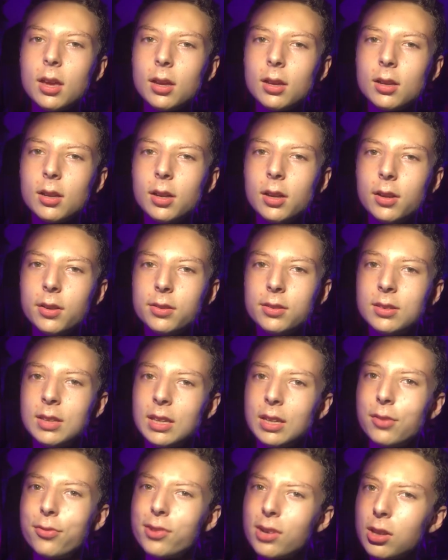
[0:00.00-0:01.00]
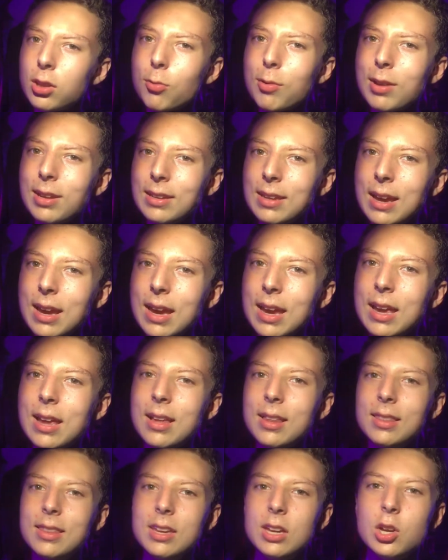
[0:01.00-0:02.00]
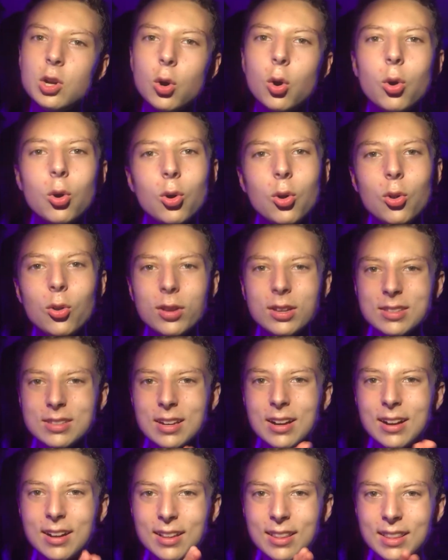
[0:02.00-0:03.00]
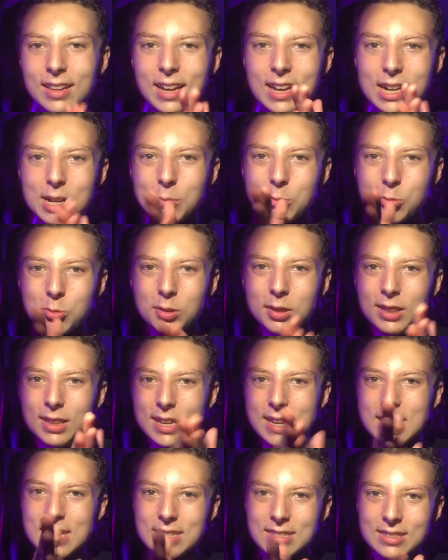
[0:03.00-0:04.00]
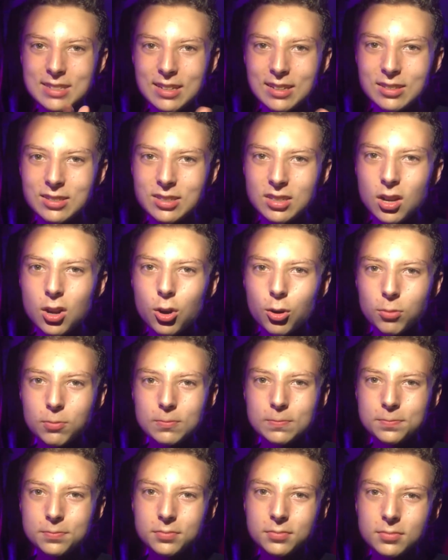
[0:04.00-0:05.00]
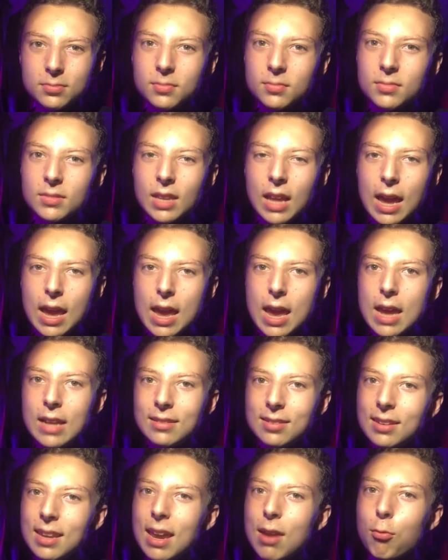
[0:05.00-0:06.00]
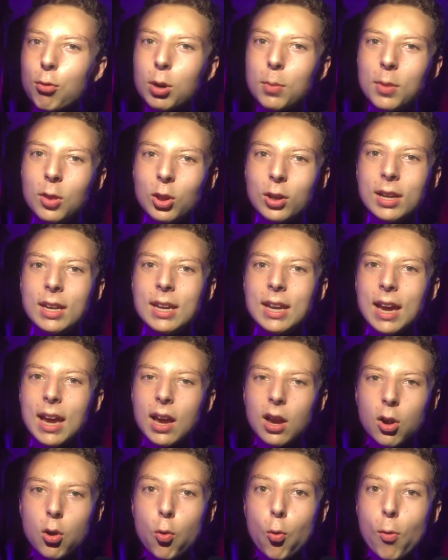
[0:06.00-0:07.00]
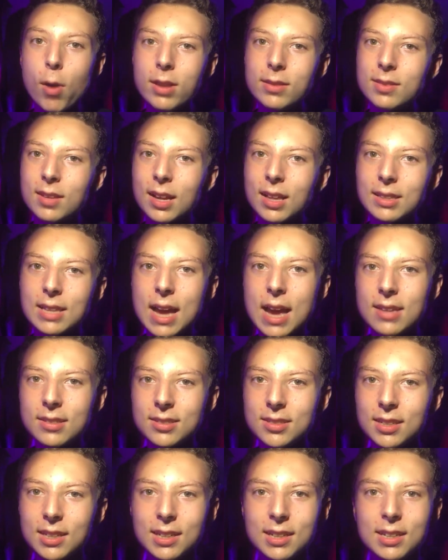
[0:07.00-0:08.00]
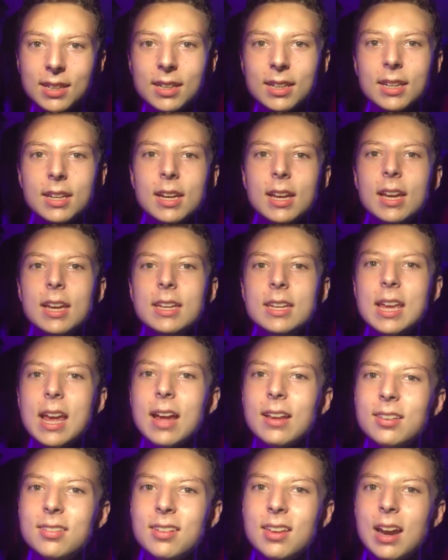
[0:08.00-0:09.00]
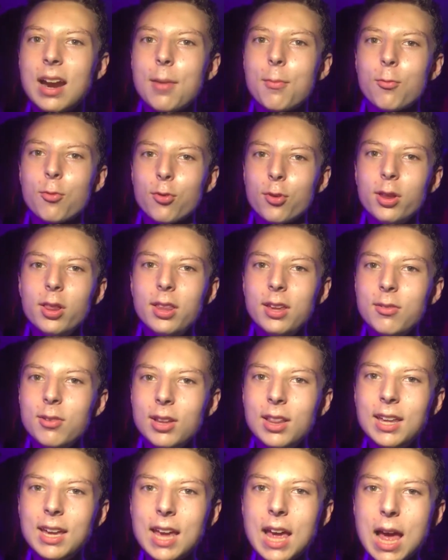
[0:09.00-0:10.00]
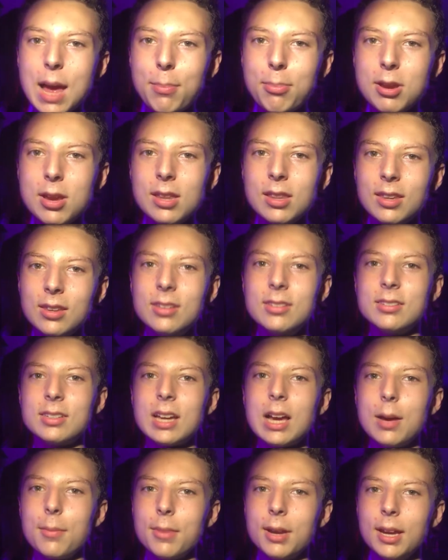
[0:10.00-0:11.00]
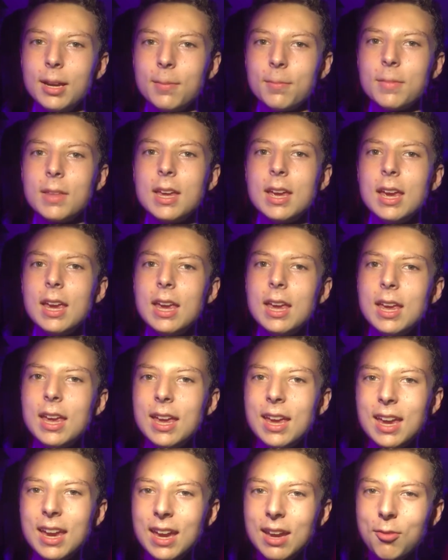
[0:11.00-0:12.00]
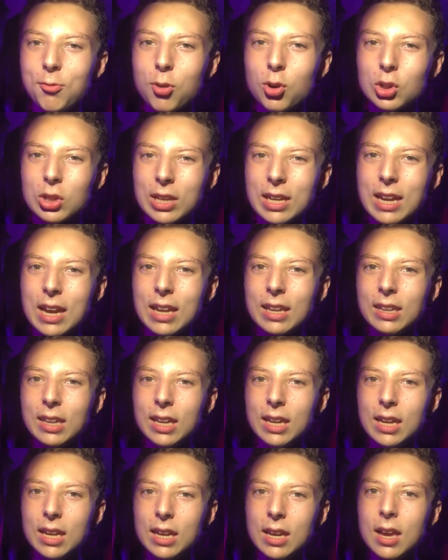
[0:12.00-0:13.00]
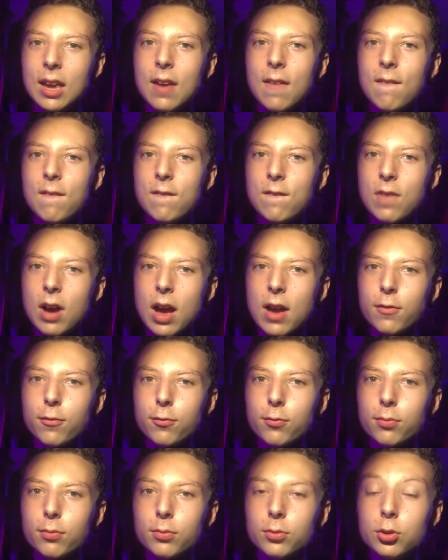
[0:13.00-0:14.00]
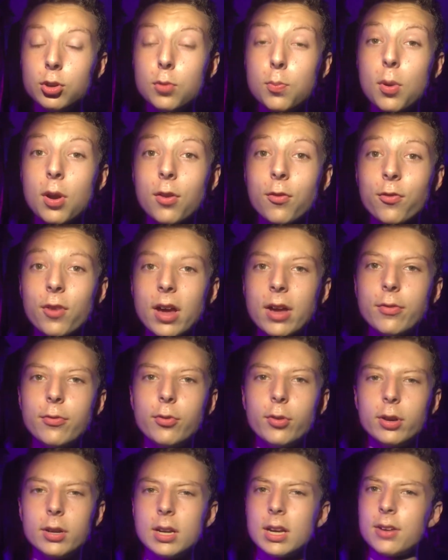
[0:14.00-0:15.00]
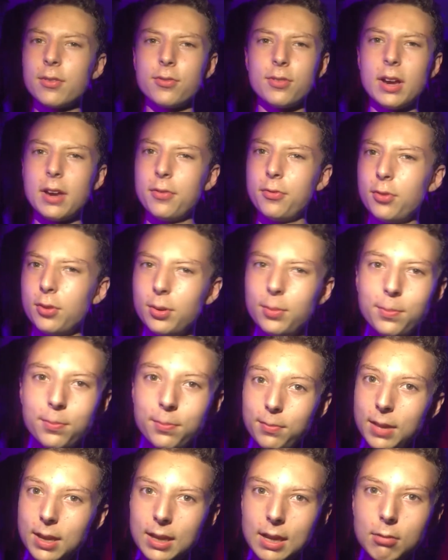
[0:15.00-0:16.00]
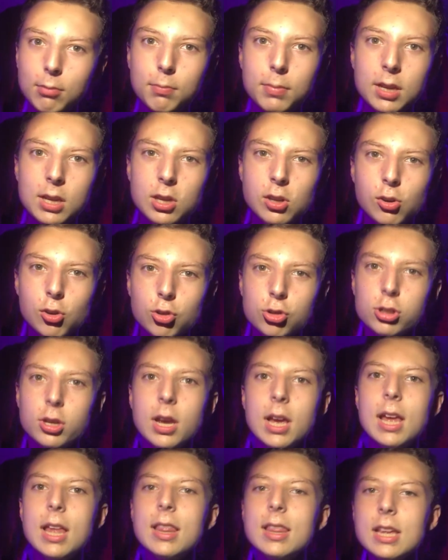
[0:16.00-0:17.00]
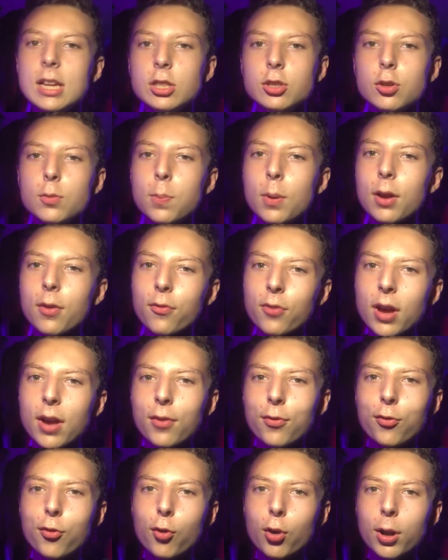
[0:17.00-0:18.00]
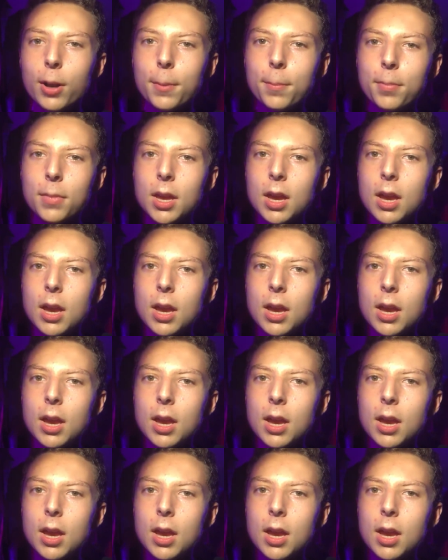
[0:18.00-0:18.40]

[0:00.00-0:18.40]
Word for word: because then the following day, the whole entire lineup released. So, today we're going to be looking at quite the classic. Yes, and I'm really, really happy this is coming. We're looking at the five, two point five foot, not five foot, man, that would be huge. The two point five foot